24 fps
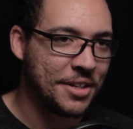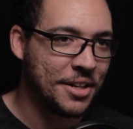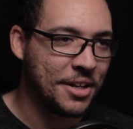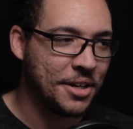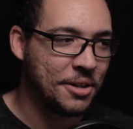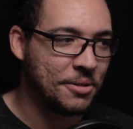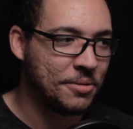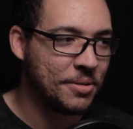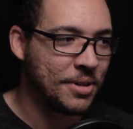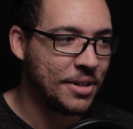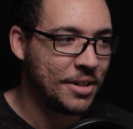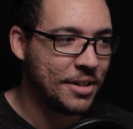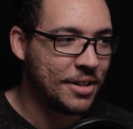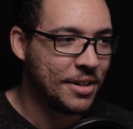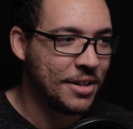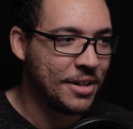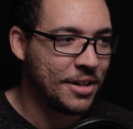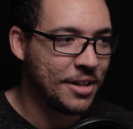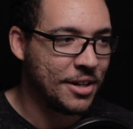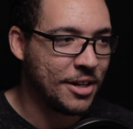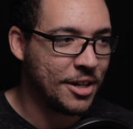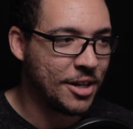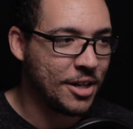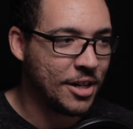You know,
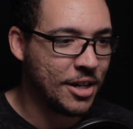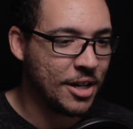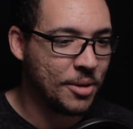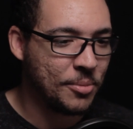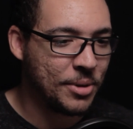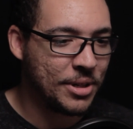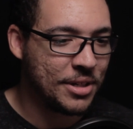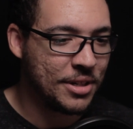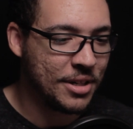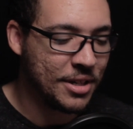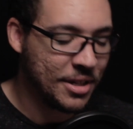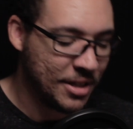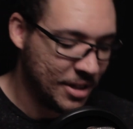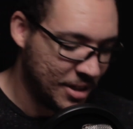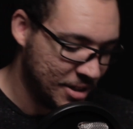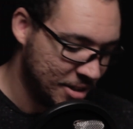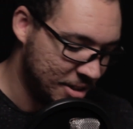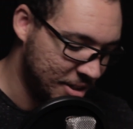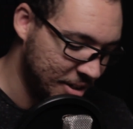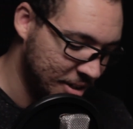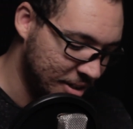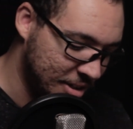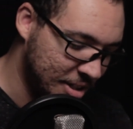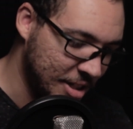I mean,
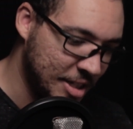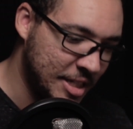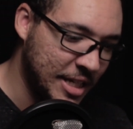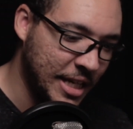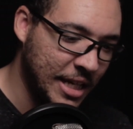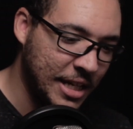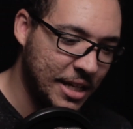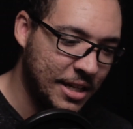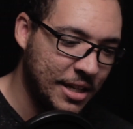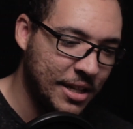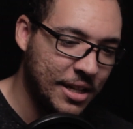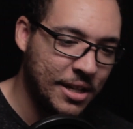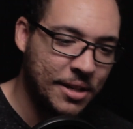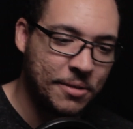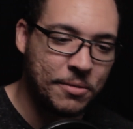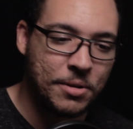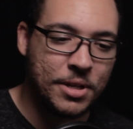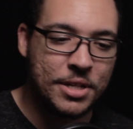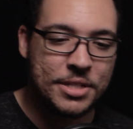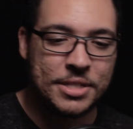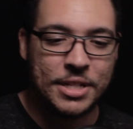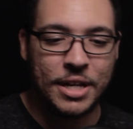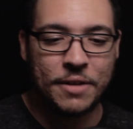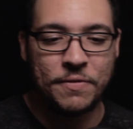to take,
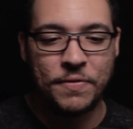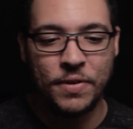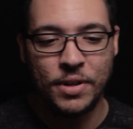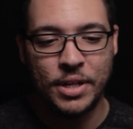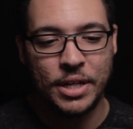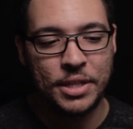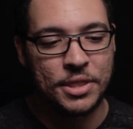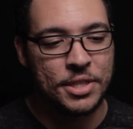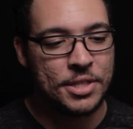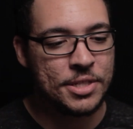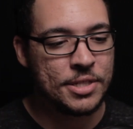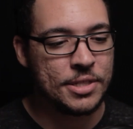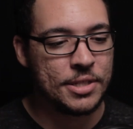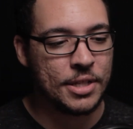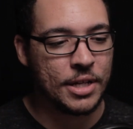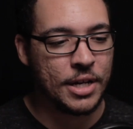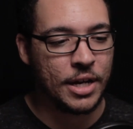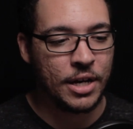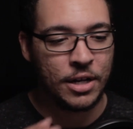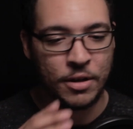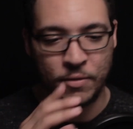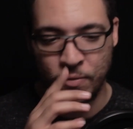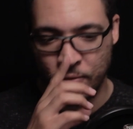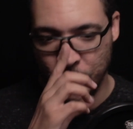because I feel like this is a
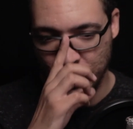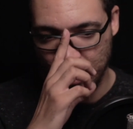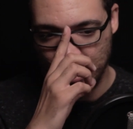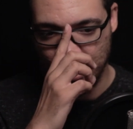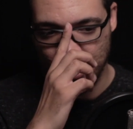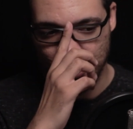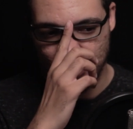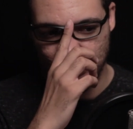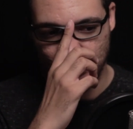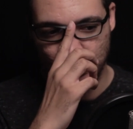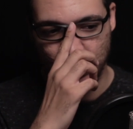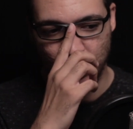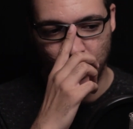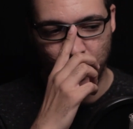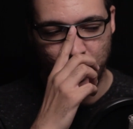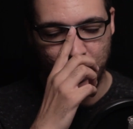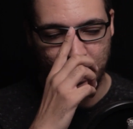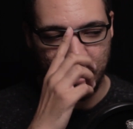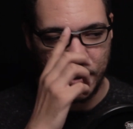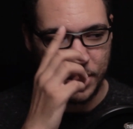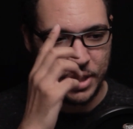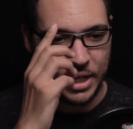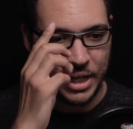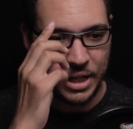kind of
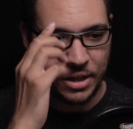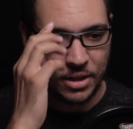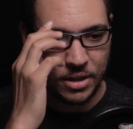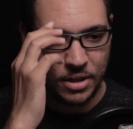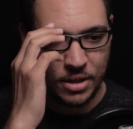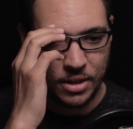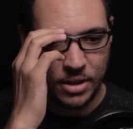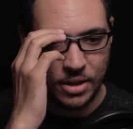story that